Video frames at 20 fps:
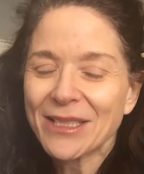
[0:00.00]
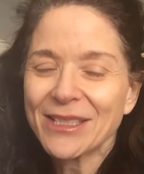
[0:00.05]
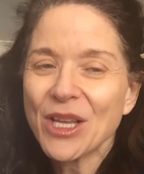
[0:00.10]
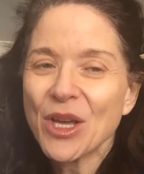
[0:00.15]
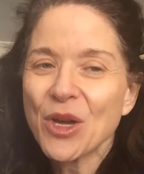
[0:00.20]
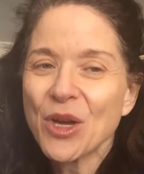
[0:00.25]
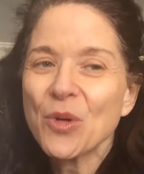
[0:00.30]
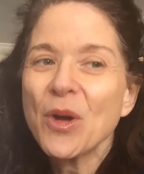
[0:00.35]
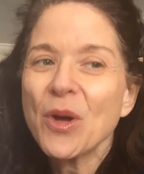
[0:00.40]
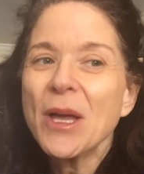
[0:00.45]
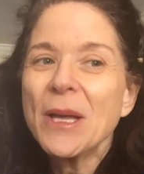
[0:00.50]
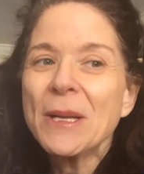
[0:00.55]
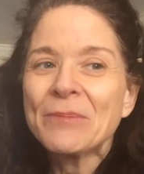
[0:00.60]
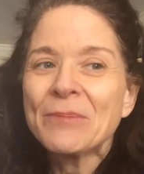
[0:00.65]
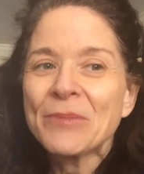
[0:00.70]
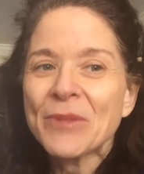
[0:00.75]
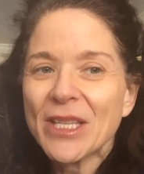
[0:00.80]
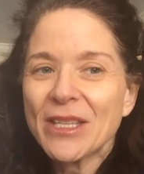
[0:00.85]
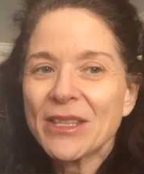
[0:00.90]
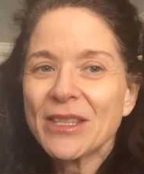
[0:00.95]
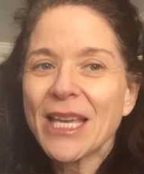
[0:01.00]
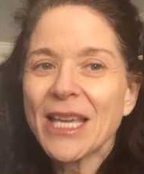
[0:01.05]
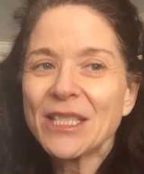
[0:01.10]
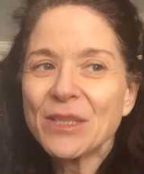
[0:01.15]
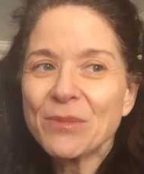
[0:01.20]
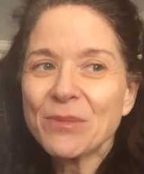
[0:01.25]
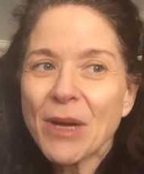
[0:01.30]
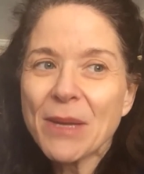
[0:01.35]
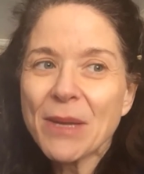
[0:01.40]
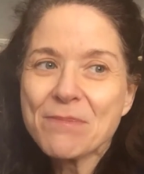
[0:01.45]
So, and
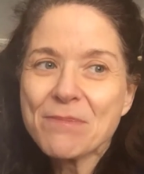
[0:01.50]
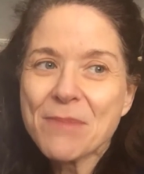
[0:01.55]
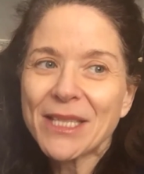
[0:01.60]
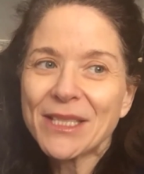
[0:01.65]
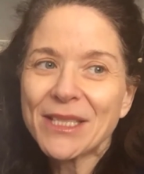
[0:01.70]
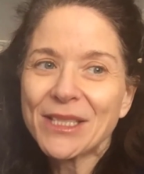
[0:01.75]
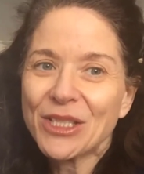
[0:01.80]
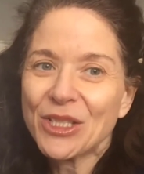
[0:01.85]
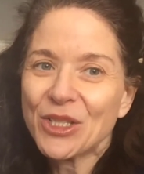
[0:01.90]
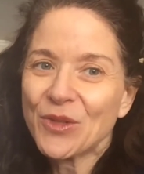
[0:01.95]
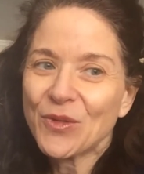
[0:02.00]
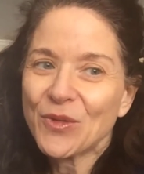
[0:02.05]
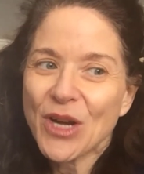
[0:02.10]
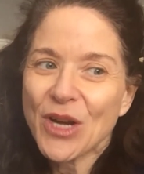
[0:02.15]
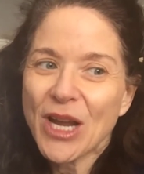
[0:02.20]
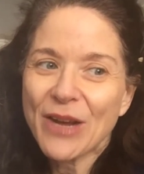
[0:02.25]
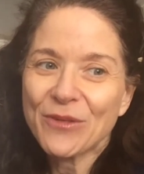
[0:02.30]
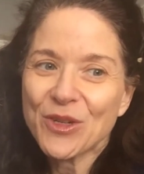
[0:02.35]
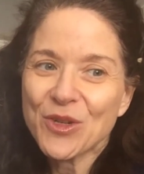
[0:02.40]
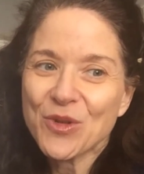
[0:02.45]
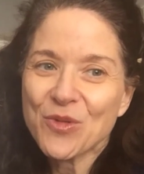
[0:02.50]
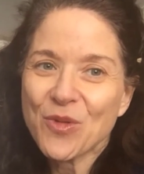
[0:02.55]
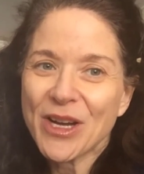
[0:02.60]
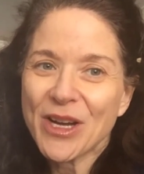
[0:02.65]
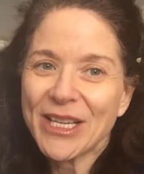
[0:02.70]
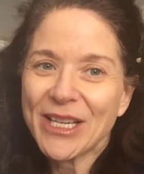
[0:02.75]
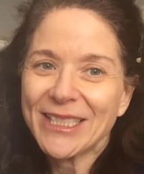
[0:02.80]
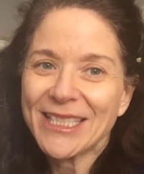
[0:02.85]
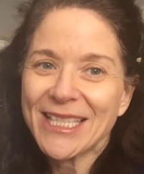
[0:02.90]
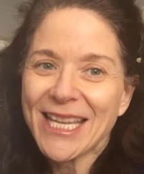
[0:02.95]
that's my message for
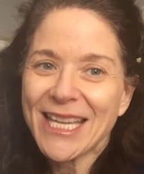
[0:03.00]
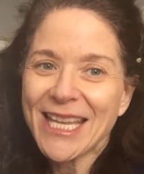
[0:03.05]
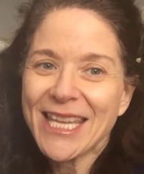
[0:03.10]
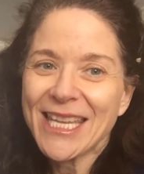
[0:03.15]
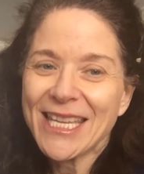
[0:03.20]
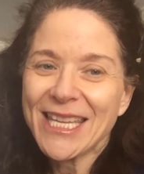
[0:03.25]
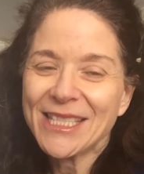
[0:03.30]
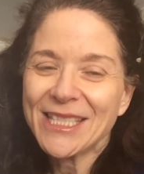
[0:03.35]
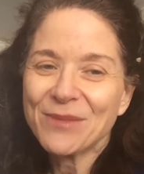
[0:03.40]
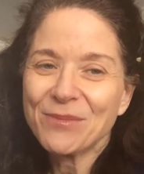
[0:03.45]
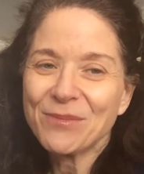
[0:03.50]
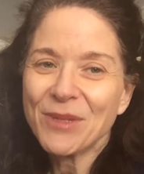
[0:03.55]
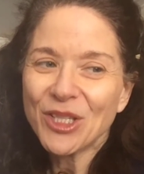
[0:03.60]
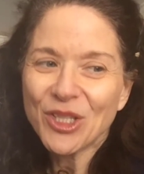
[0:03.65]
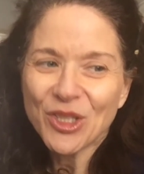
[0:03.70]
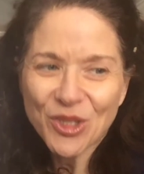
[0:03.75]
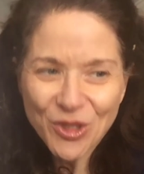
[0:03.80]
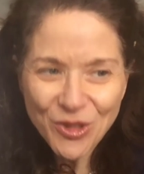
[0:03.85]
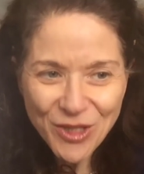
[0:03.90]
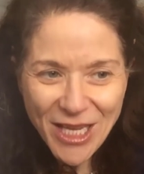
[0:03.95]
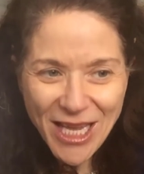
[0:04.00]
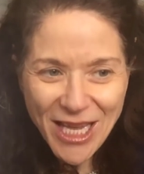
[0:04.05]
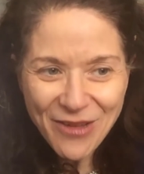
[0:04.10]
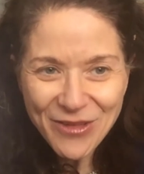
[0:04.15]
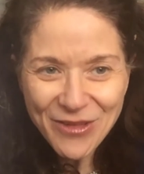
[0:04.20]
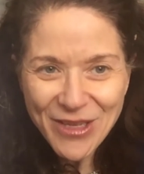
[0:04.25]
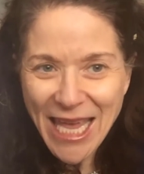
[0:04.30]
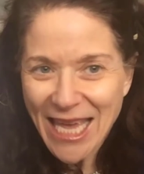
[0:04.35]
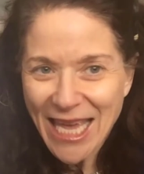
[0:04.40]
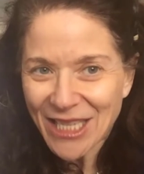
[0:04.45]
everyone, is make sure you
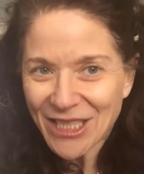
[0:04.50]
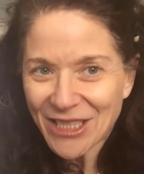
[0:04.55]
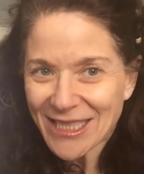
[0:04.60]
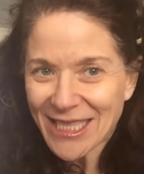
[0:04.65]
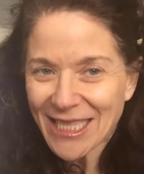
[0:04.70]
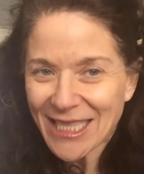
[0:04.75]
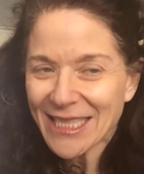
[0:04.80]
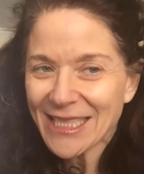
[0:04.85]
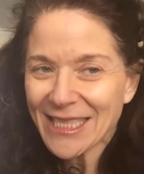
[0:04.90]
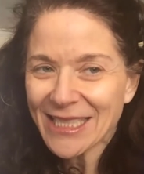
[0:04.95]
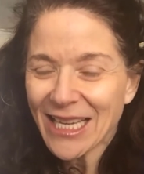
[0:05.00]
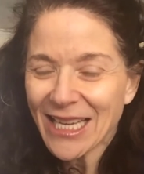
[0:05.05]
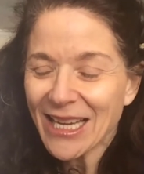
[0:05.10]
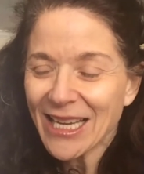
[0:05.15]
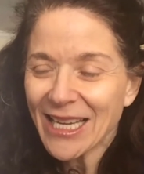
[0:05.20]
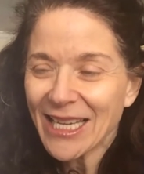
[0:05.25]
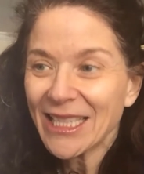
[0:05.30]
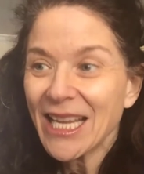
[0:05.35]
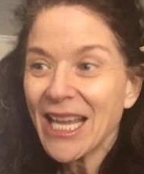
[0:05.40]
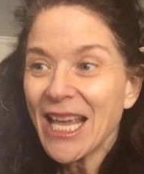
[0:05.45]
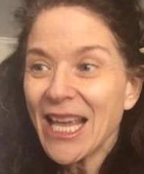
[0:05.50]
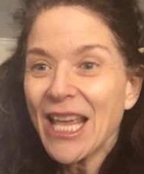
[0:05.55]
have cash set aside.